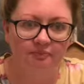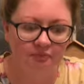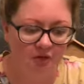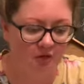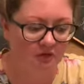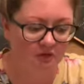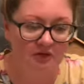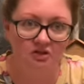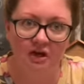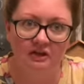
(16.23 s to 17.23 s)
are on the right
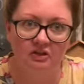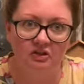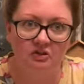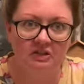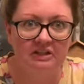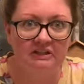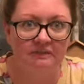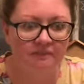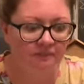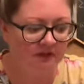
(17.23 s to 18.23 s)
track. You're doing good.
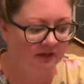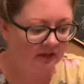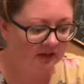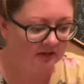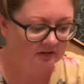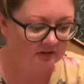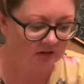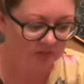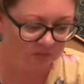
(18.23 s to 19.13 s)
So,